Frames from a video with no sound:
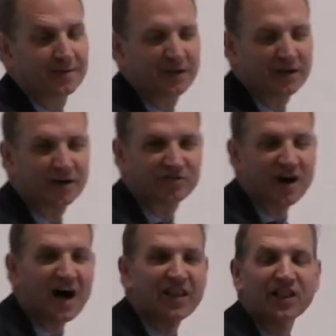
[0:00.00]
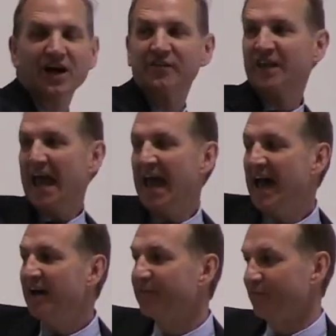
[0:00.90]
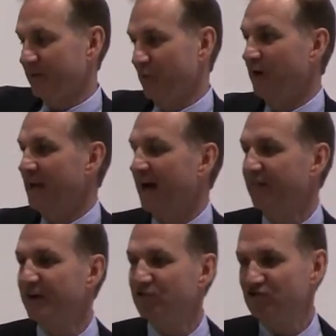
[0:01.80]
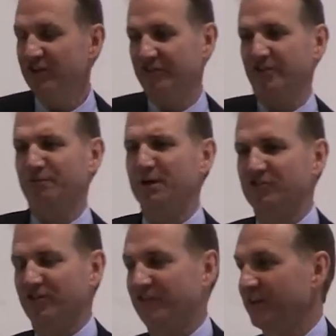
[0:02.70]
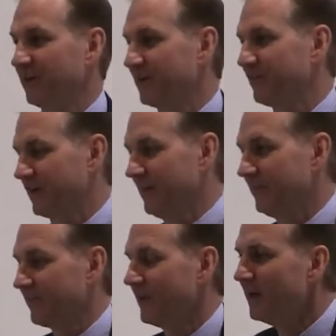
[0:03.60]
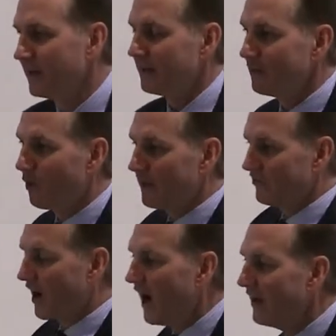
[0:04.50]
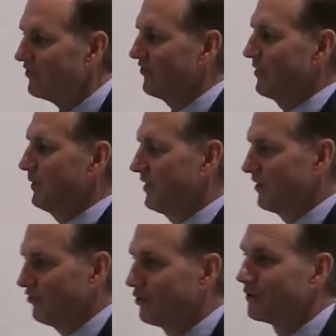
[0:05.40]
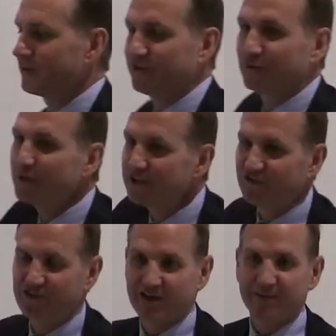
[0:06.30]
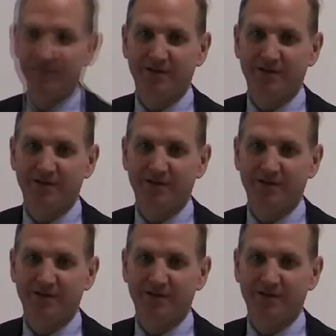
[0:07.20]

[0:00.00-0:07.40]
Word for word: because God loves everyone out there just as much as He loves us, and He wants us to be the tool to reach them.